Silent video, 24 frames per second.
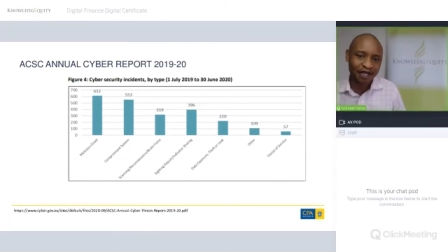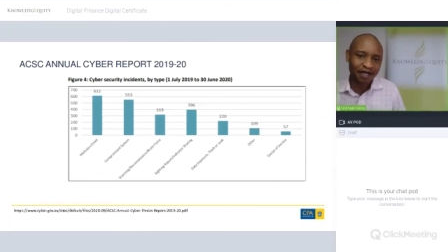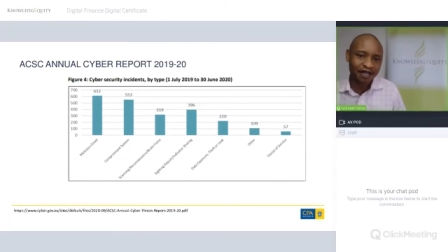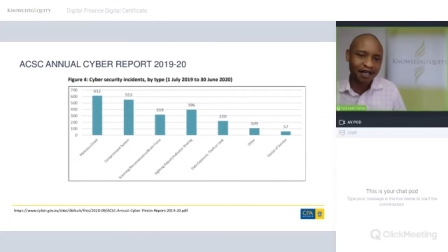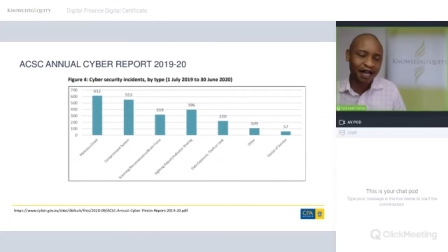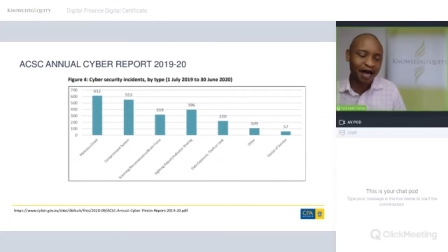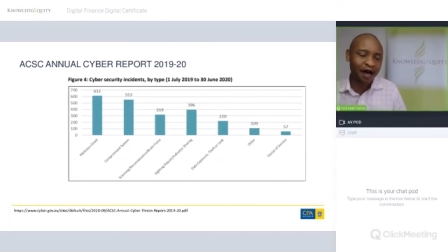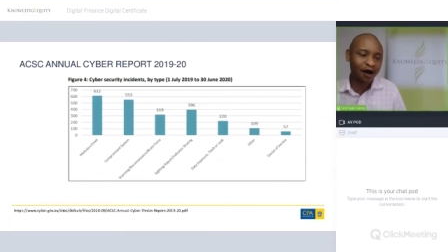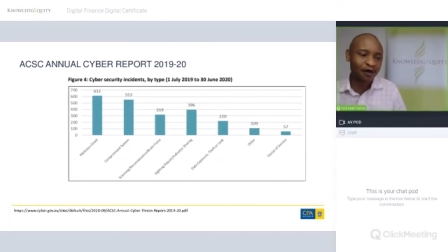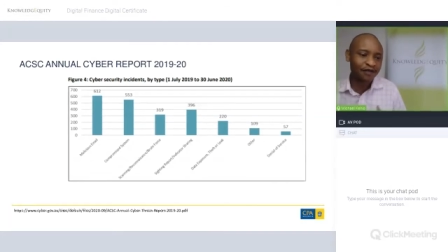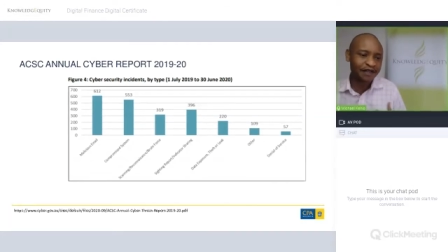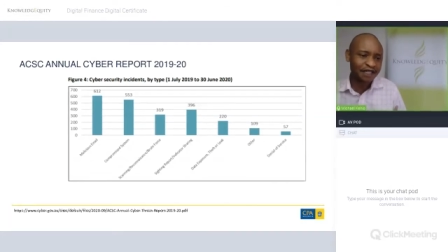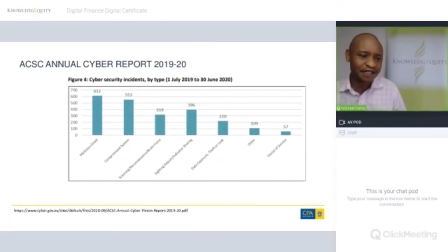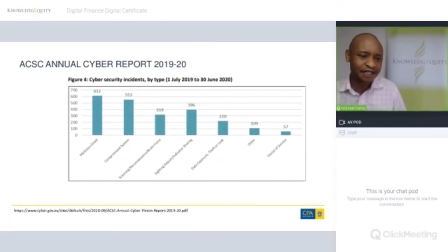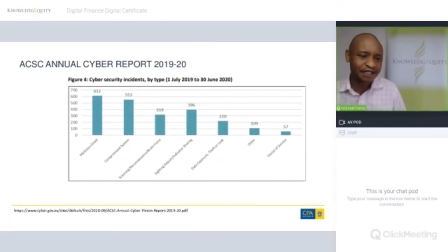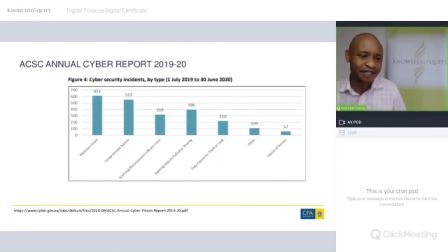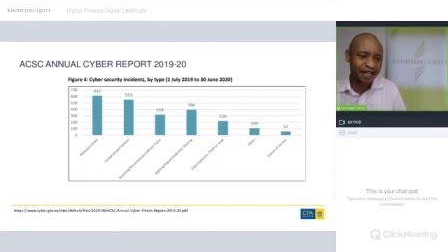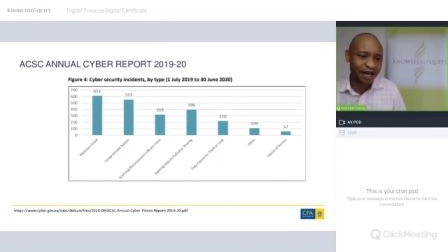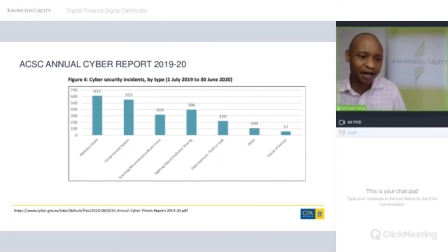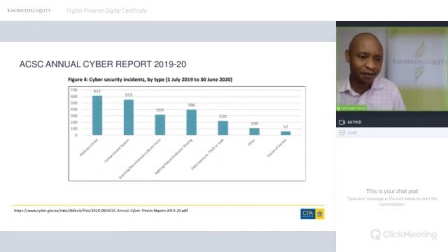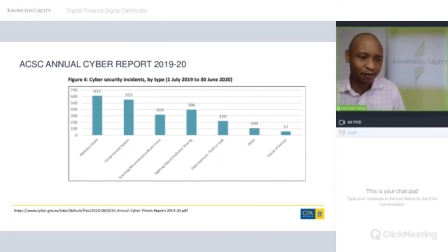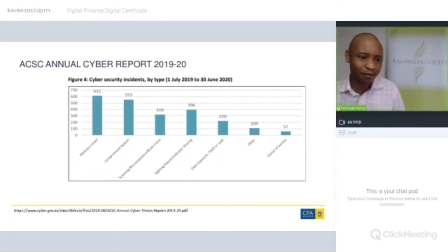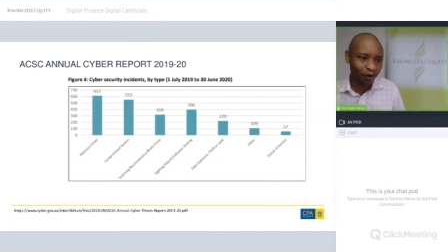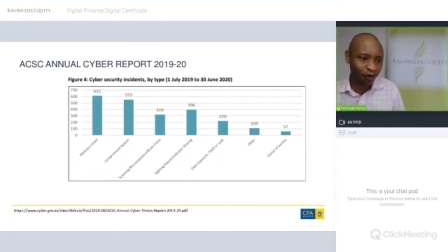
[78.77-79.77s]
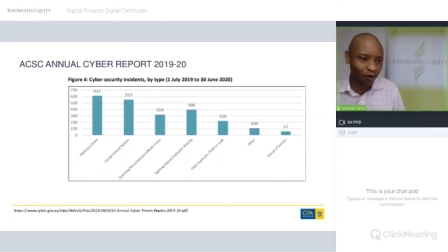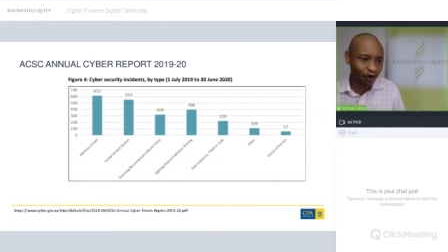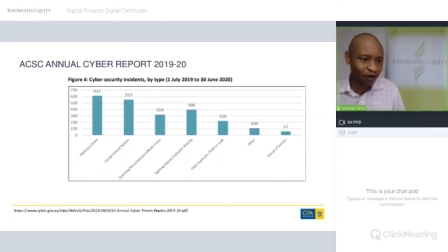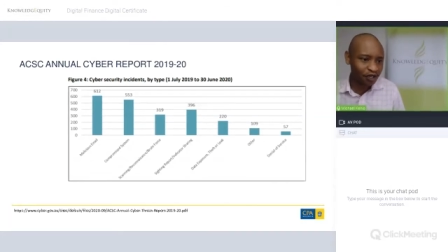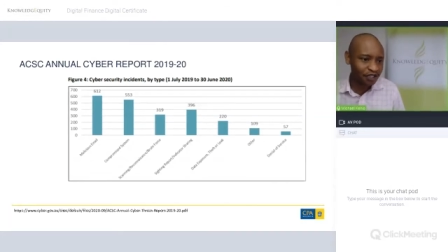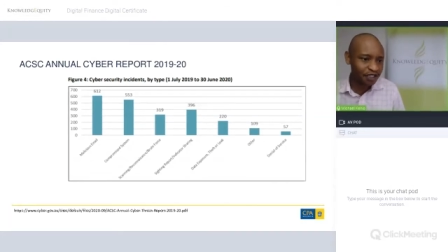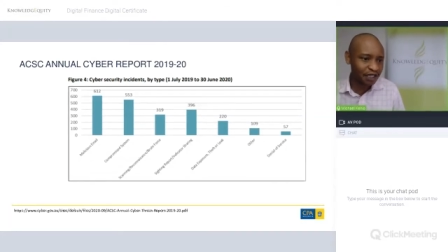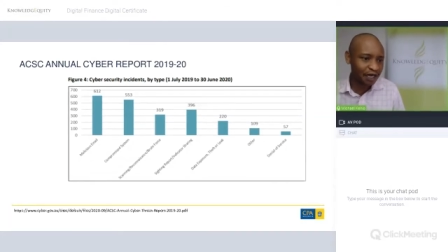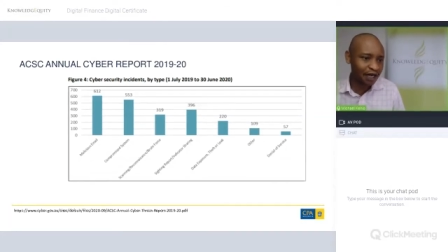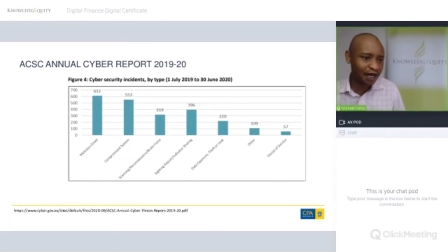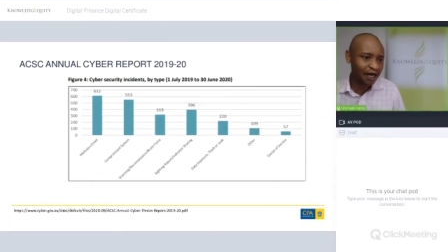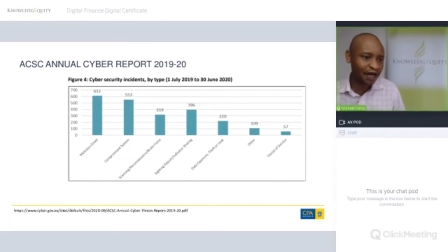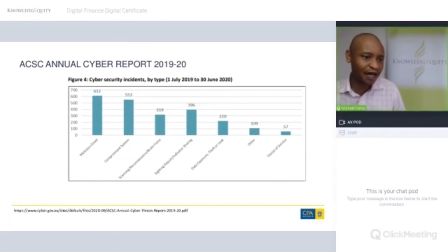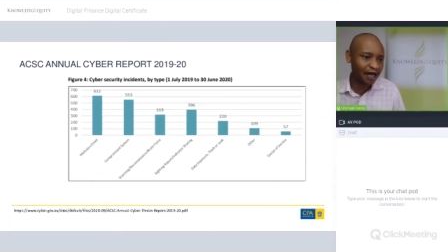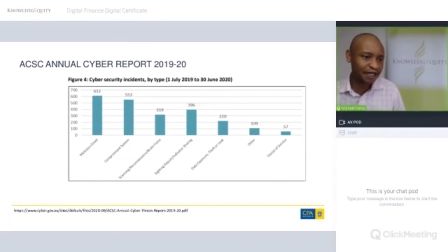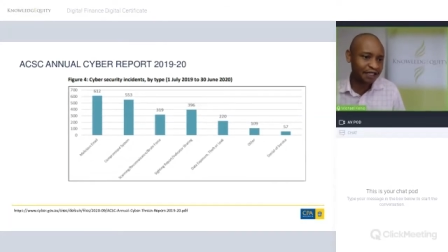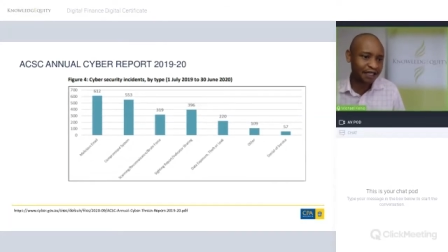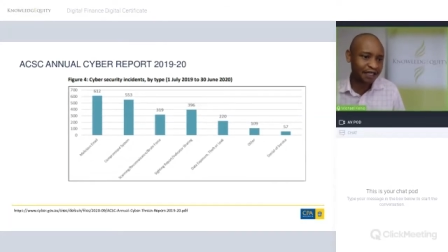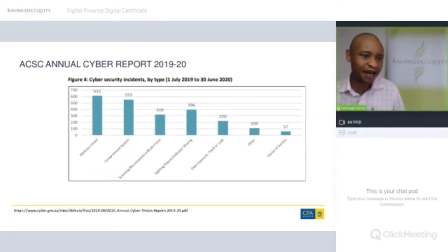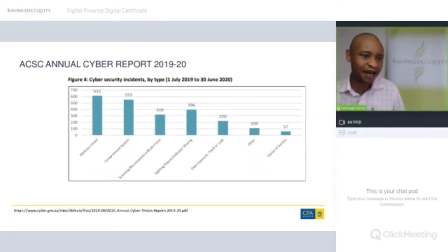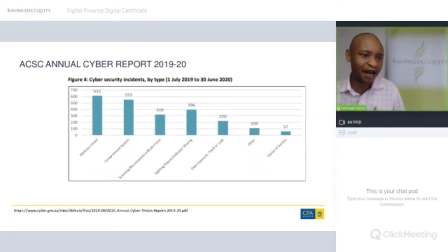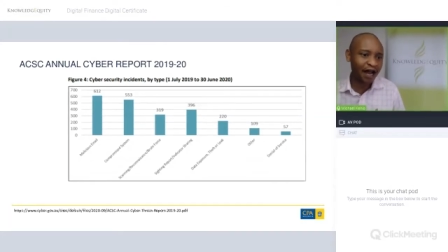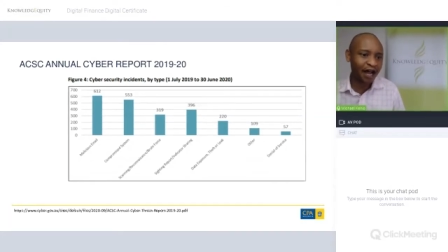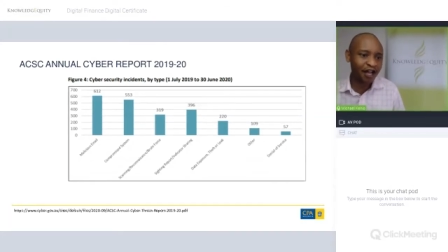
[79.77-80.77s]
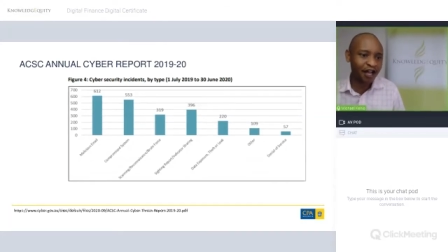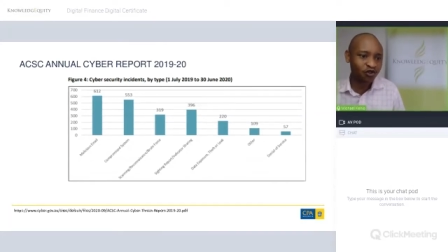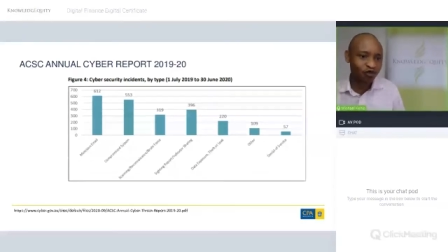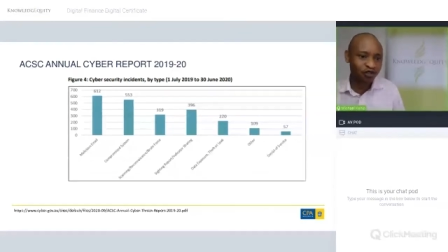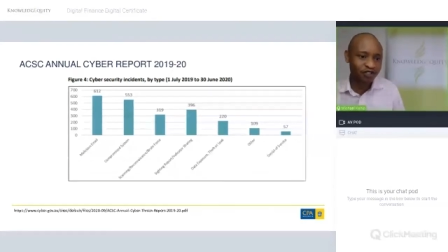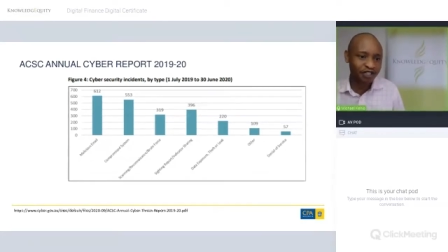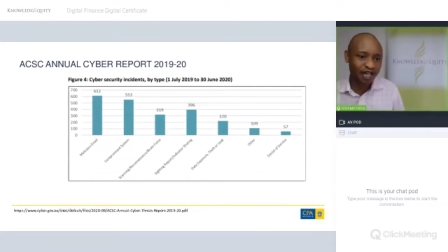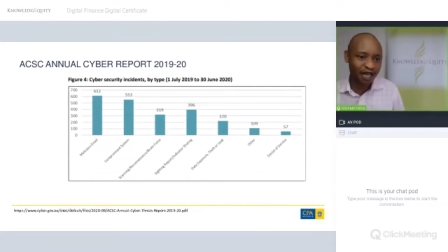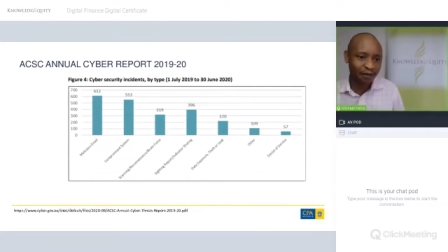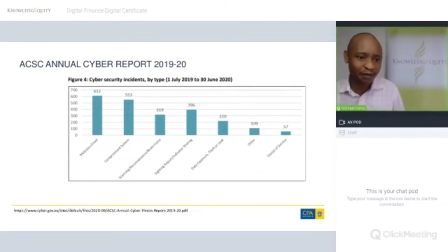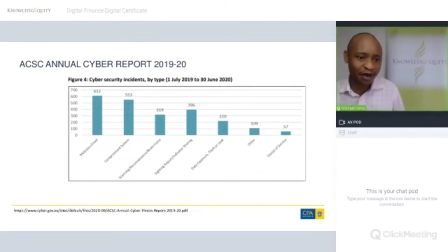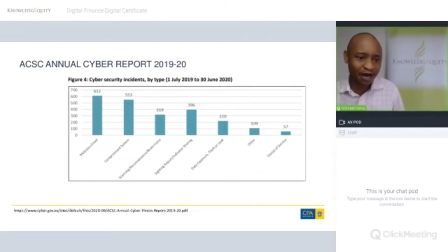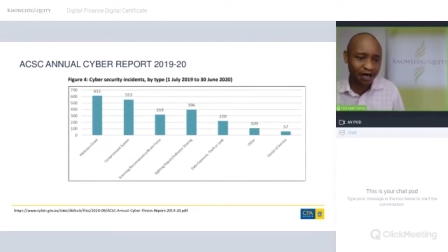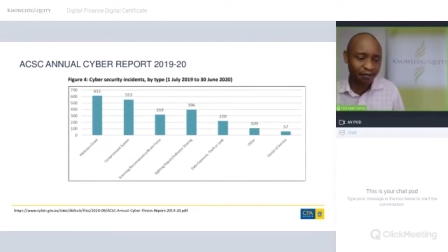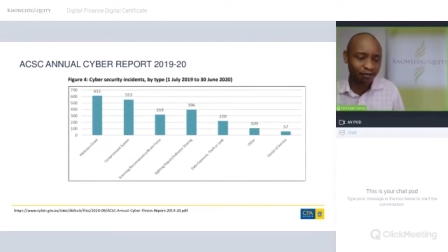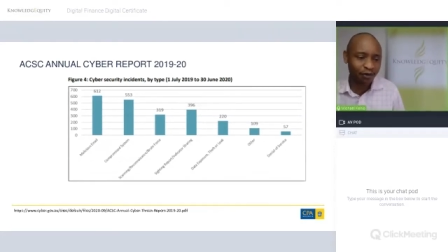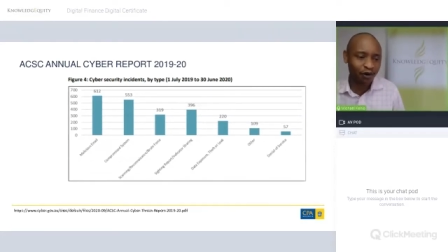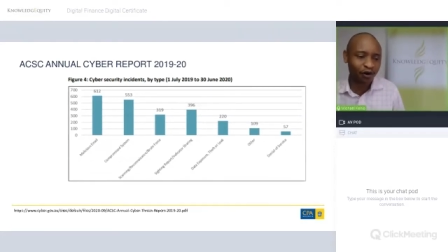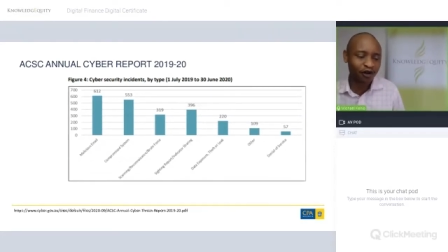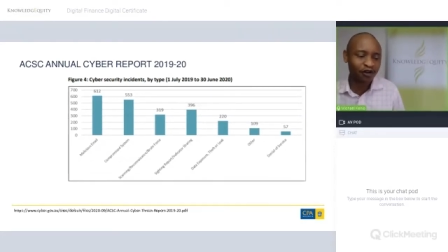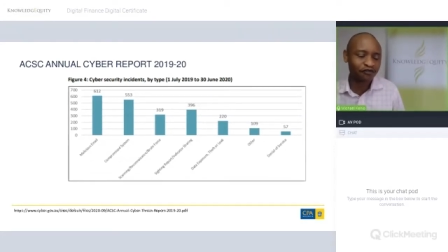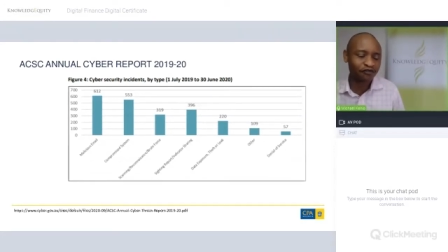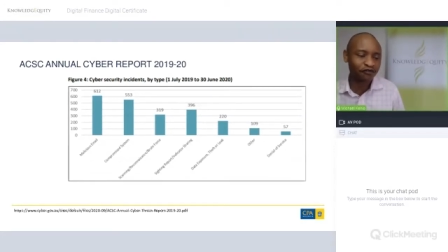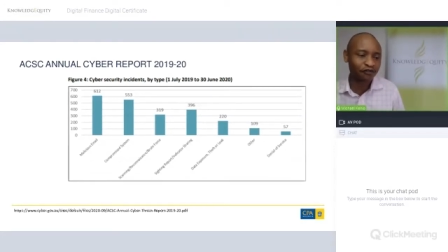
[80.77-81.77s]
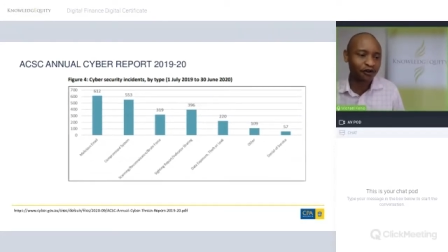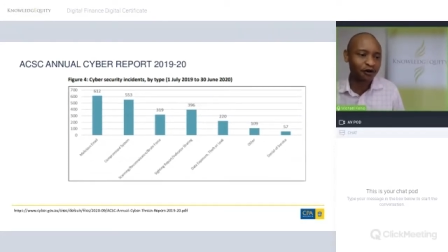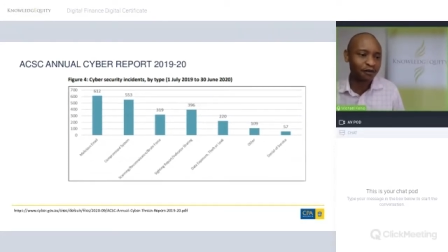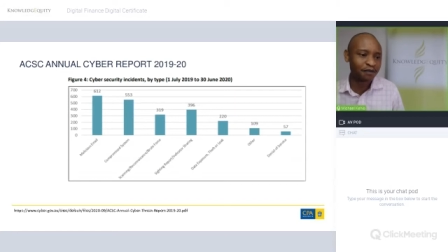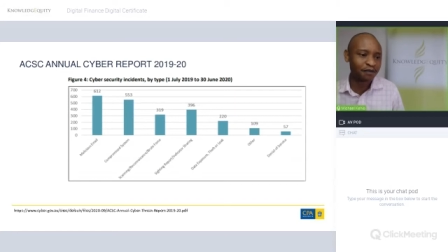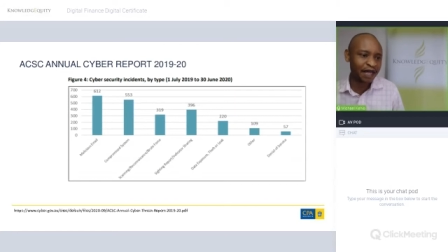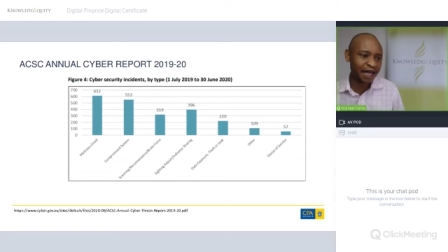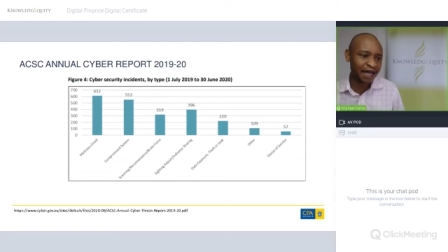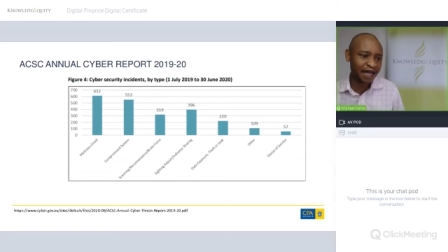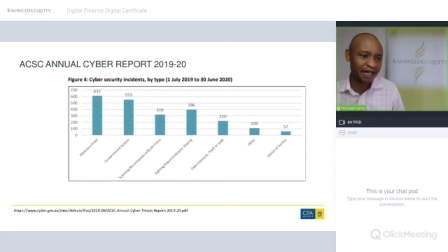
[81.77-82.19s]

Now, this is a report. It's an annual cyber report from the